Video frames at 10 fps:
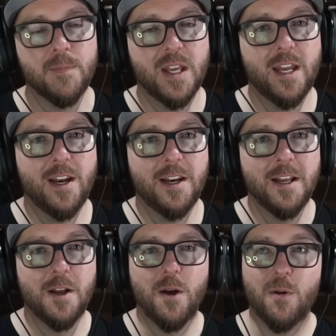And then
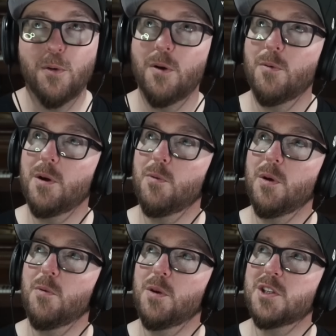
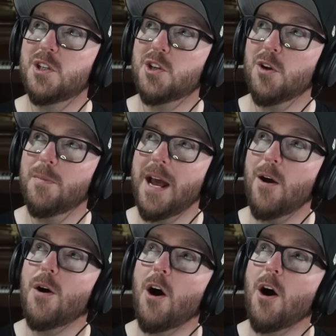what's the term now?